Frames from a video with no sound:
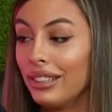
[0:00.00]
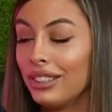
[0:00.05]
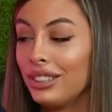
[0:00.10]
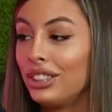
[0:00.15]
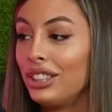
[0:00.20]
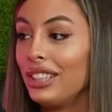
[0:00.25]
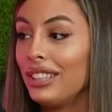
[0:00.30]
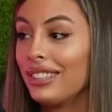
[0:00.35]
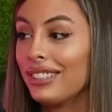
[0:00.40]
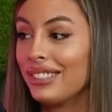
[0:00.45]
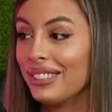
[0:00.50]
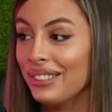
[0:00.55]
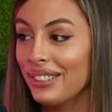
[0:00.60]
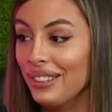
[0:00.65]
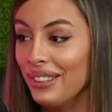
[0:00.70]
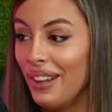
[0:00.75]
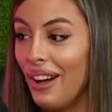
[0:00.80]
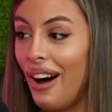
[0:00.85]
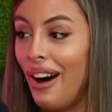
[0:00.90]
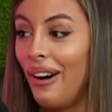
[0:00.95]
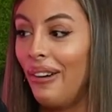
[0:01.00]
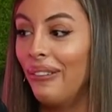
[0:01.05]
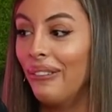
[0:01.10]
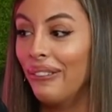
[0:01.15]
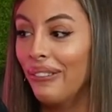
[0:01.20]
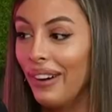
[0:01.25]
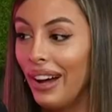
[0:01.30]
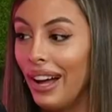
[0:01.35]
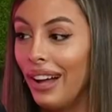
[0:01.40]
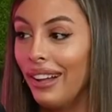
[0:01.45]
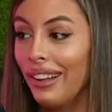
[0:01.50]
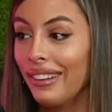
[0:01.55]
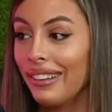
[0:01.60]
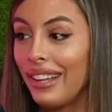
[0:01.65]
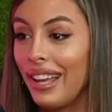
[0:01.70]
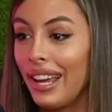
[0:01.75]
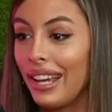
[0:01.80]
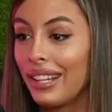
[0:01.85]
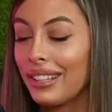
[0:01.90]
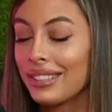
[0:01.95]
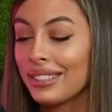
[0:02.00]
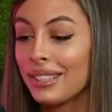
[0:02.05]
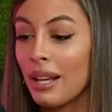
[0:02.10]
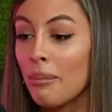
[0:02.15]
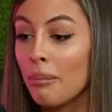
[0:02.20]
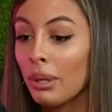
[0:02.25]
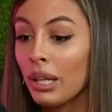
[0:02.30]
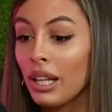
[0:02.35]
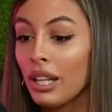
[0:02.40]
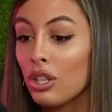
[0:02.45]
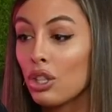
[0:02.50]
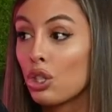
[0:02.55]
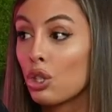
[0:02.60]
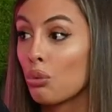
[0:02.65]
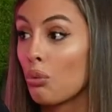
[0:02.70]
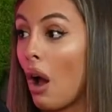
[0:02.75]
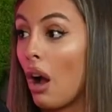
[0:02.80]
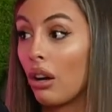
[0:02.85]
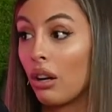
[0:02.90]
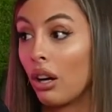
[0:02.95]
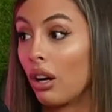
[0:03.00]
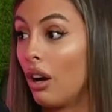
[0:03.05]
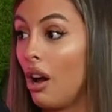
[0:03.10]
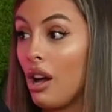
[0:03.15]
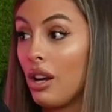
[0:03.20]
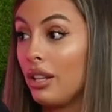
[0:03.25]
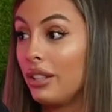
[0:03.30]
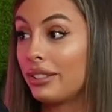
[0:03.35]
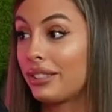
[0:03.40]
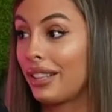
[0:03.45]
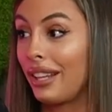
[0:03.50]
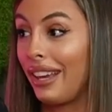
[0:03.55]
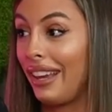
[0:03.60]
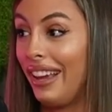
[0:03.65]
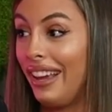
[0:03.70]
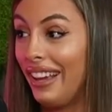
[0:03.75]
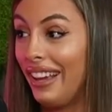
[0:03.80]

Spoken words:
She is not well. Like, somebody drug her, honestly.